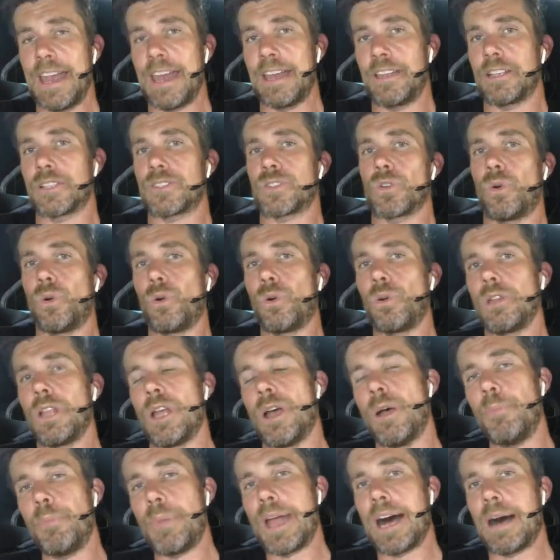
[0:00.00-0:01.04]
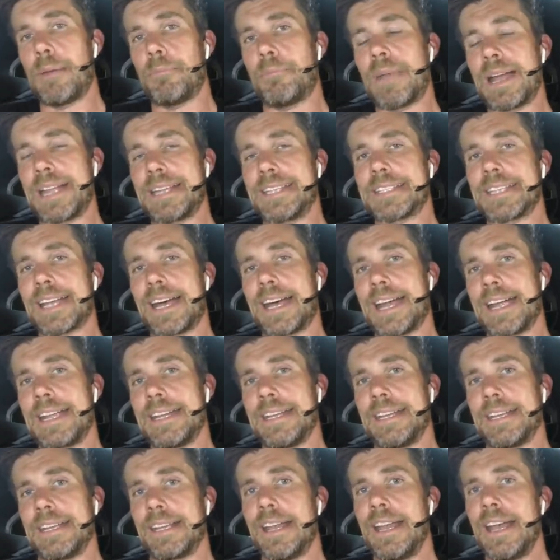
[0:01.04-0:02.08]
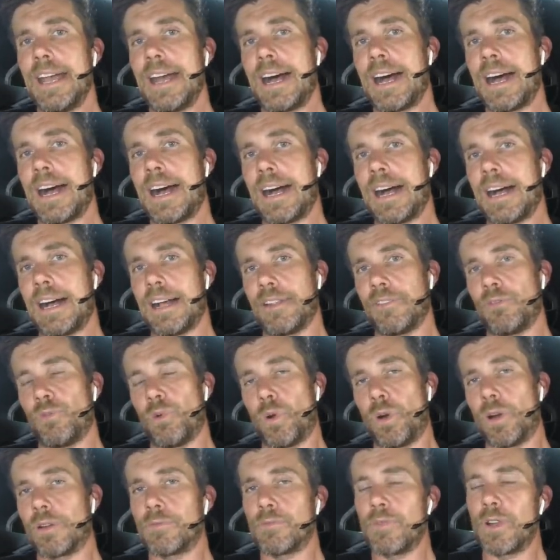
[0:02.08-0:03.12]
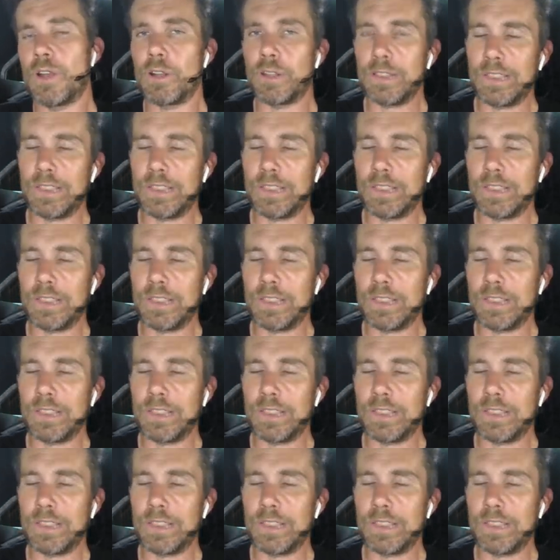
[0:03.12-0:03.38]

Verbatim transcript: And it's all about maintaining or